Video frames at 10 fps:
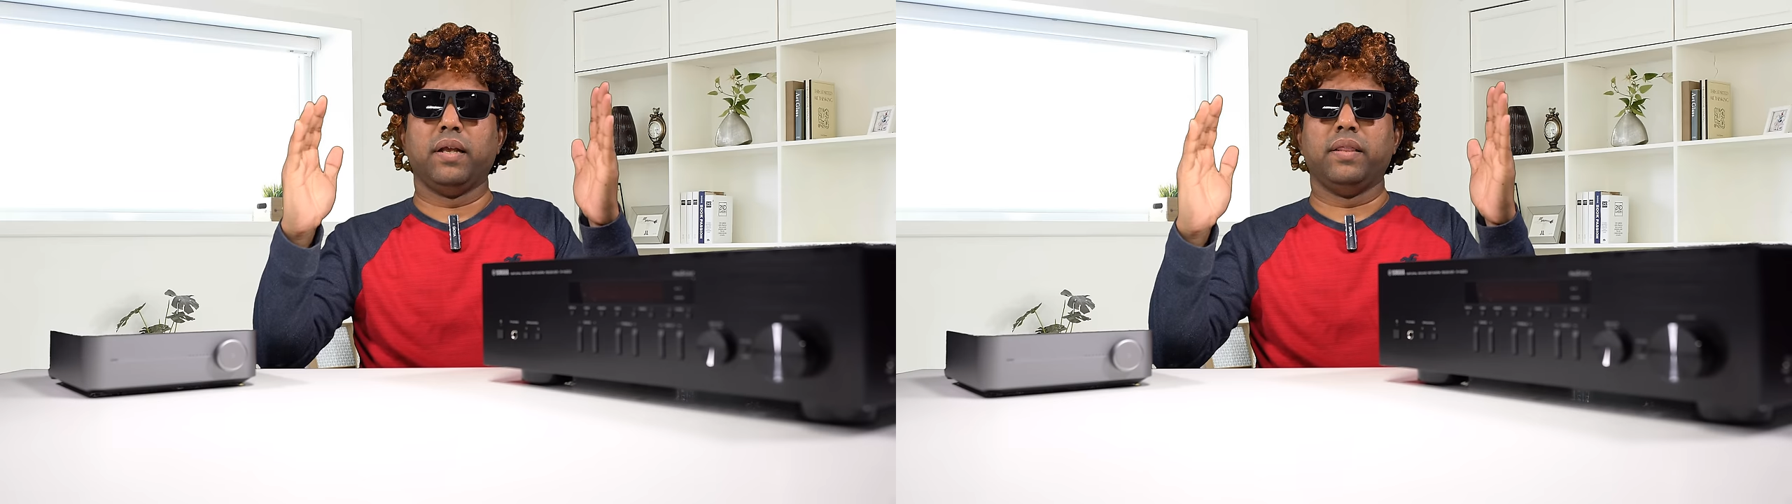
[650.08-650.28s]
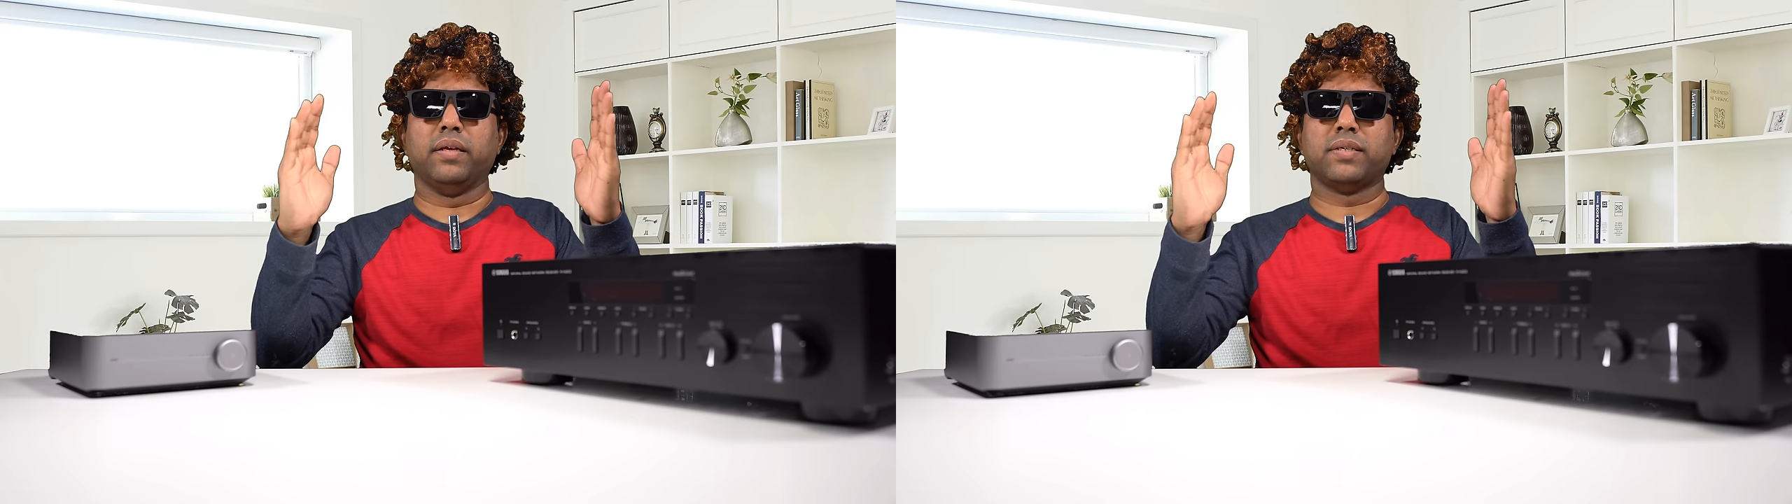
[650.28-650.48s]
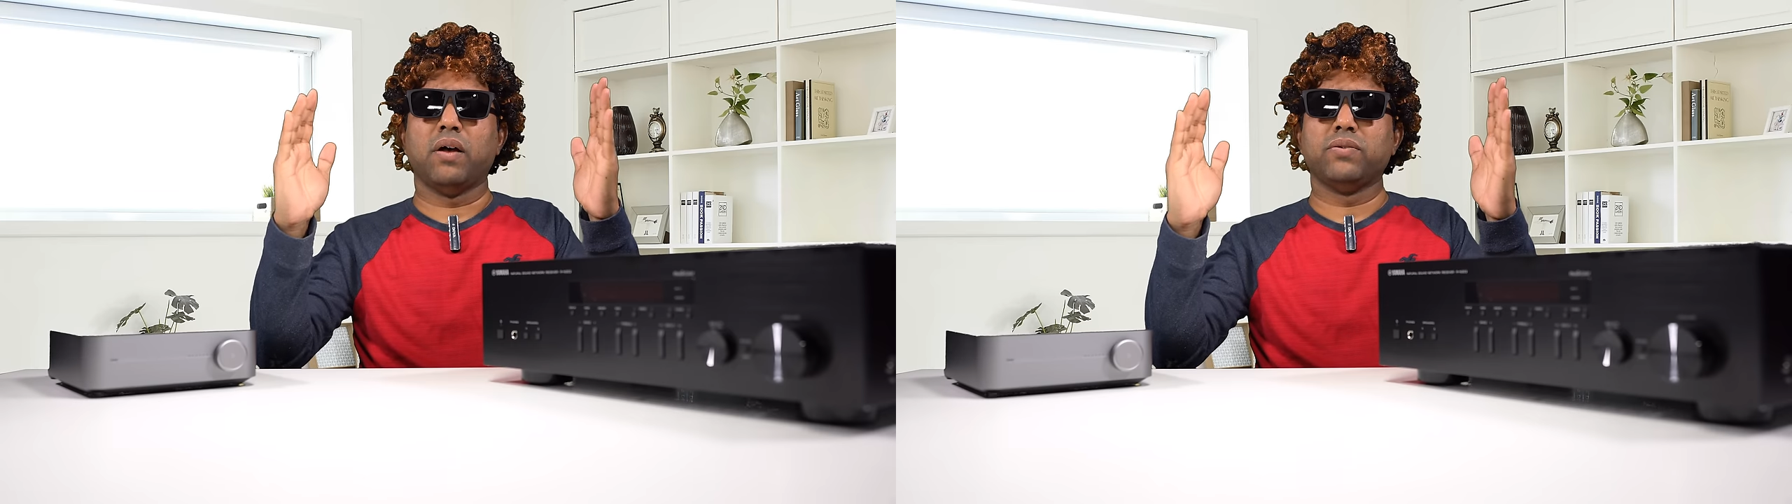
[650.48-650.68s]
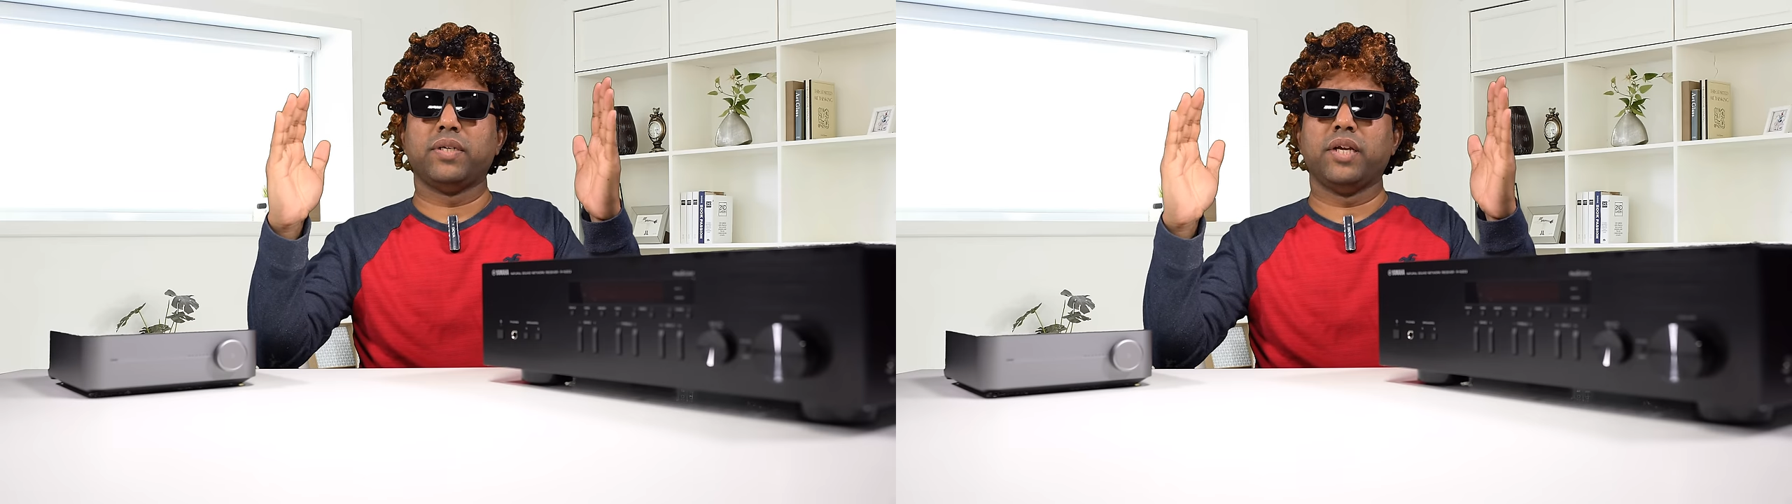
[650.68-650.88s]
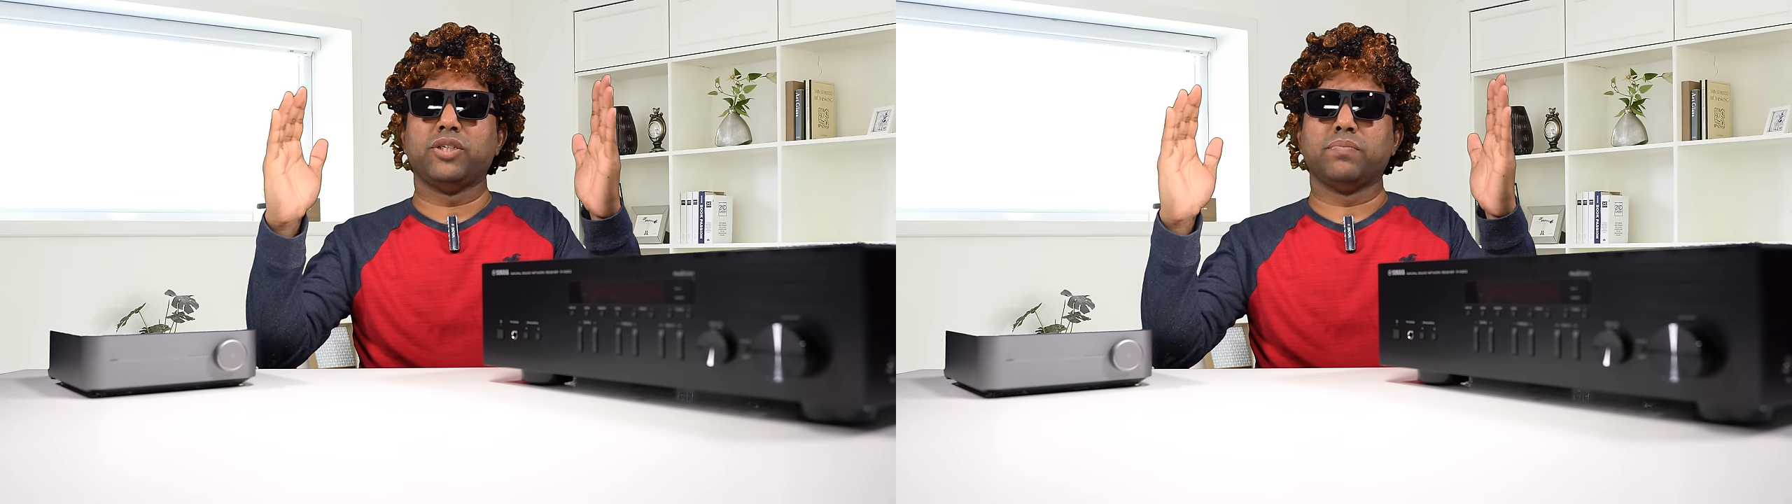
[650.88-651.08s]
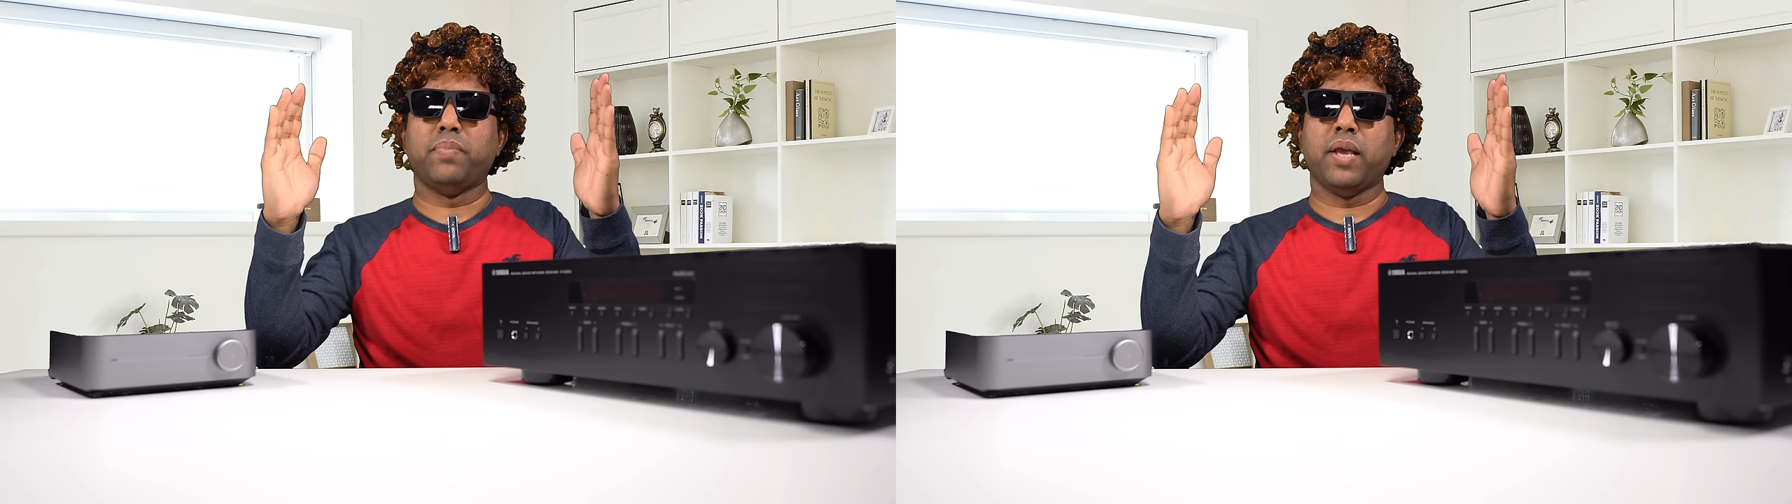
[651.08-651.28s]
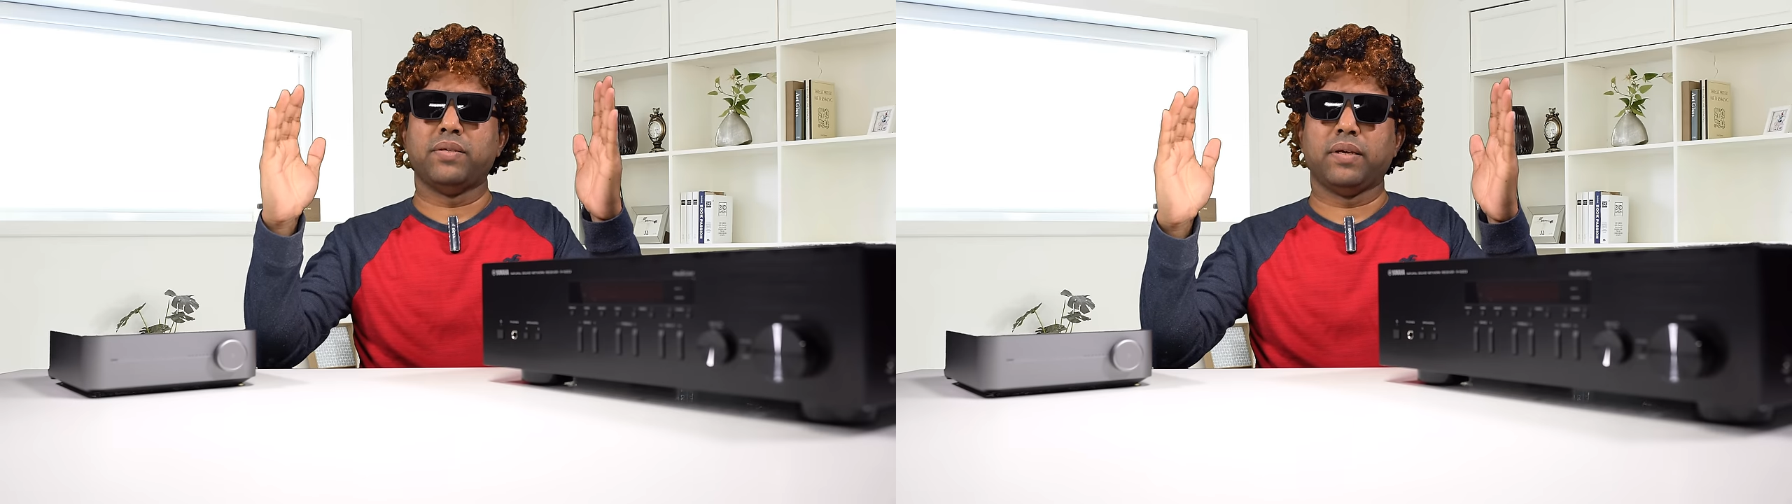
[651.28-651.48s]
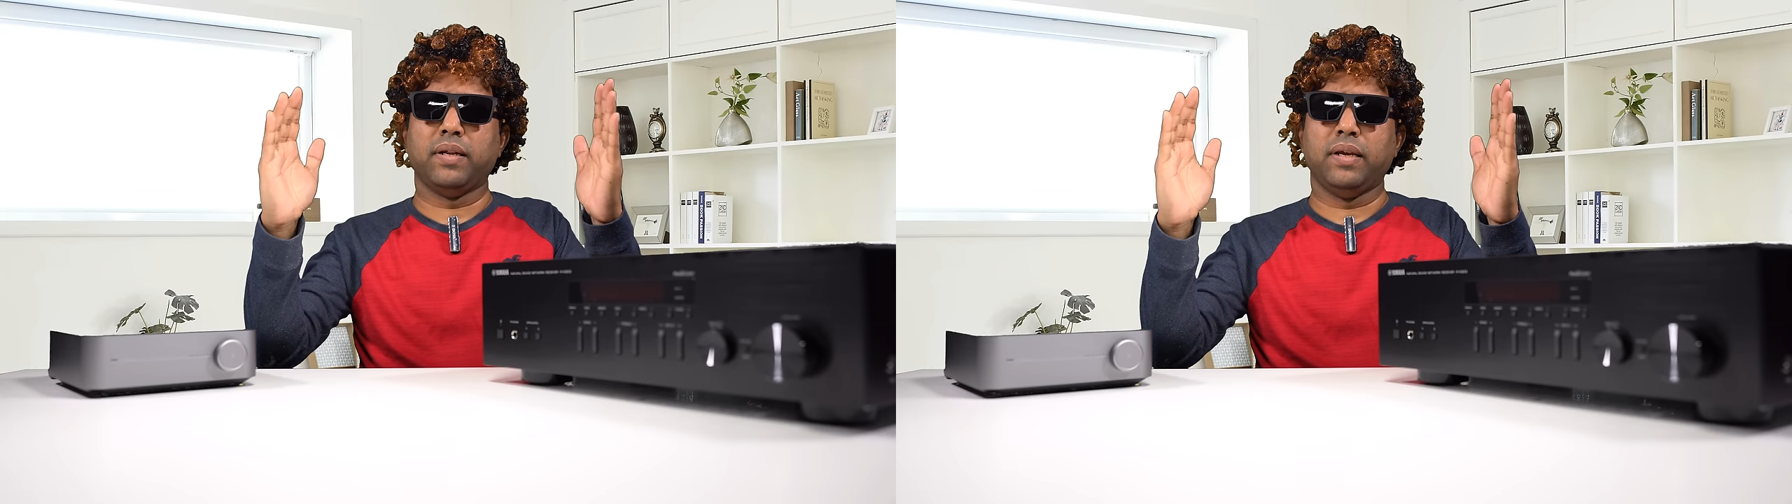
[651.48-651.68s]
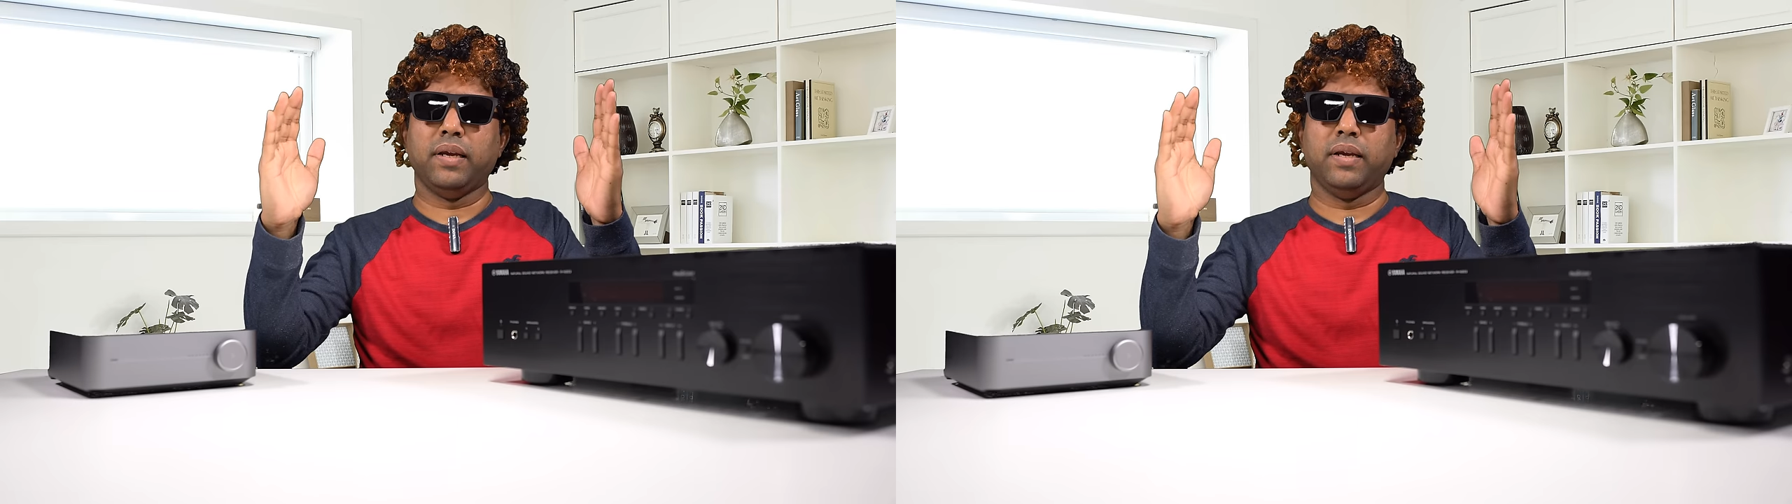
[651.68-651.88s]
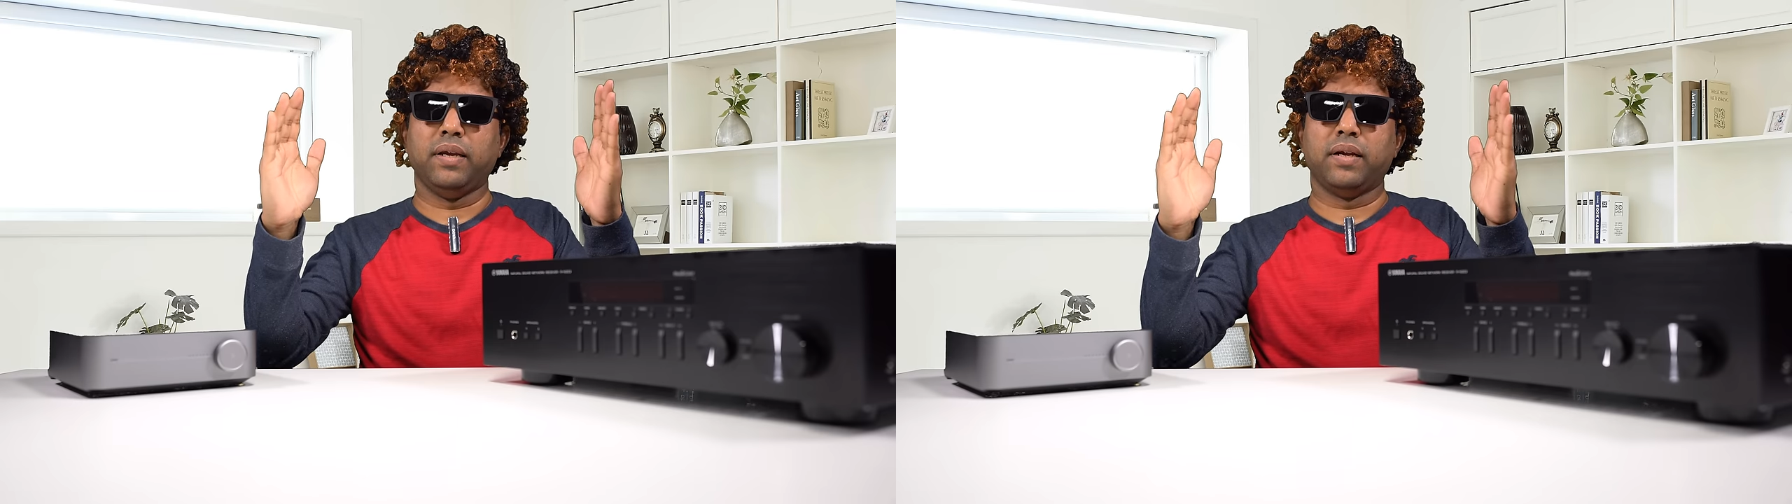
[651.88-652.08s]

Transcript: The soundstage is basically